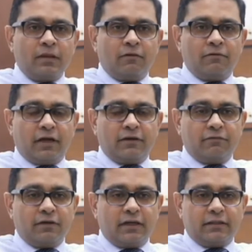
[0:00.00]
where
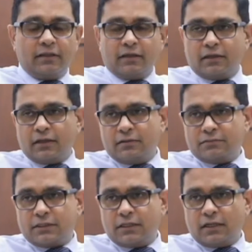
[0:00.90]
even at that time
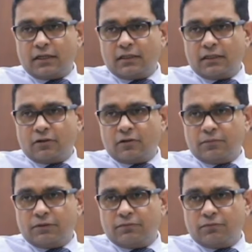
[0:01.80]
Sri Lankan
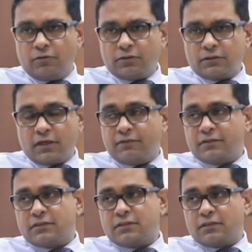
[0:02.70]
economy was having
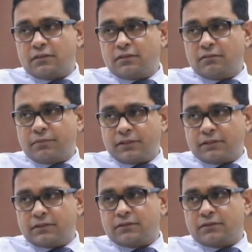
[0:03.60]
certain
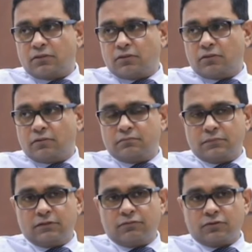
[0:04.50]
pressures, or
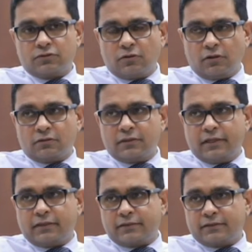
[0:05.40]
it was not
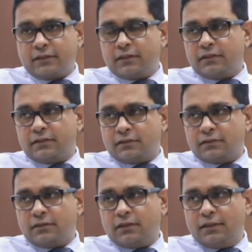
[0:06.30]
that resilient
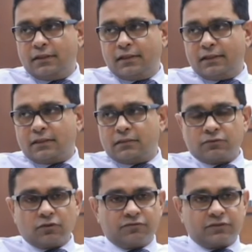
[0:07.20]
in terms
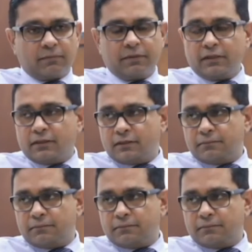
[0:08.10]
of stability.